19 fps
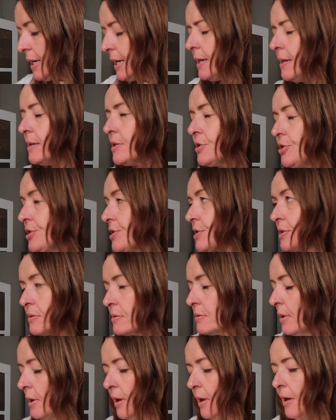It is just
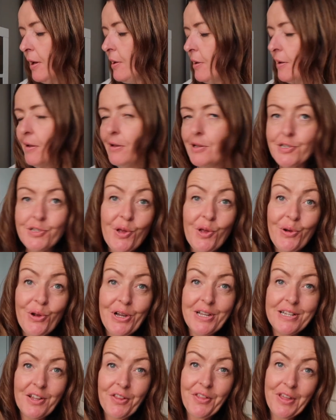so
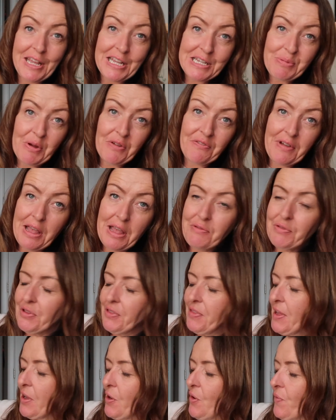nice. I think it's my favourite
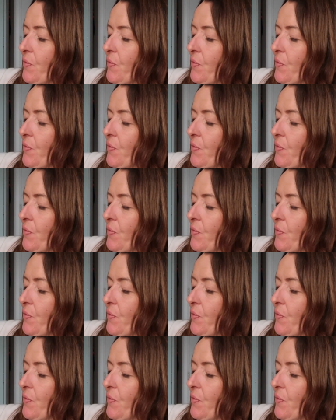thing